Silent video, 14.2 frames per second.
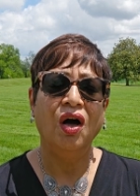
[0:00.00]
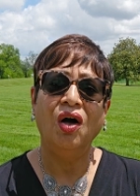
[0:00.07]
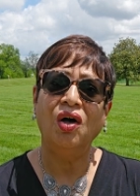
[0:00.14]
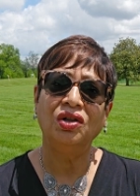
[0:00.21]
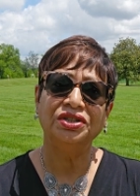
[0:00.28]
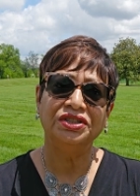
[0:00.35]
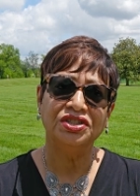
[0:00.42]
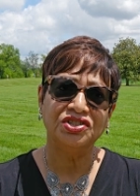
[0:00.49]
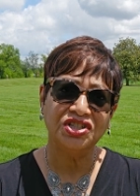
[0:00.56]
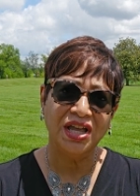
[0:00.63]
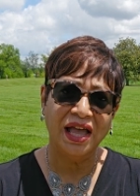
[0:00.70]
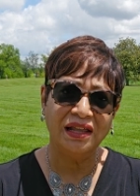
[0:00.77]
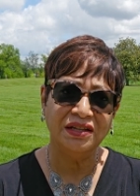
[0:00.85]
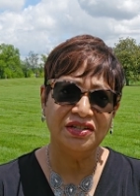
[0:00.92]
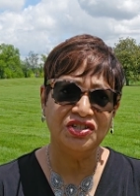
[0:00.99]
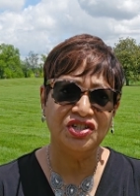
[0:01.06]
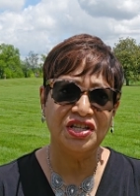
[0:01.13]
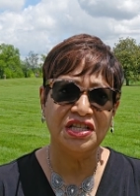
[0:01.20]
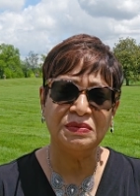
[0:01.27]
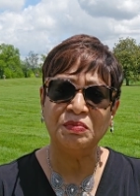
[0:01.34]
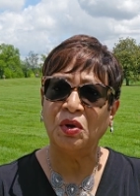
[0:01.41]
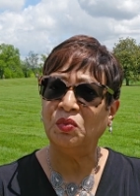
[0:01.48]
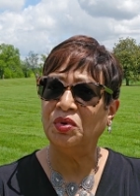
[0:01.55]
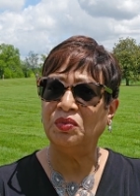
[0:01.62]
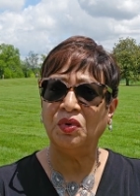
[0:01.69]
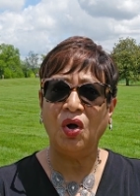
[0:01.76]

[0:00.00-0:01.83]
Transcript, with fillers: all of the challenges, but we were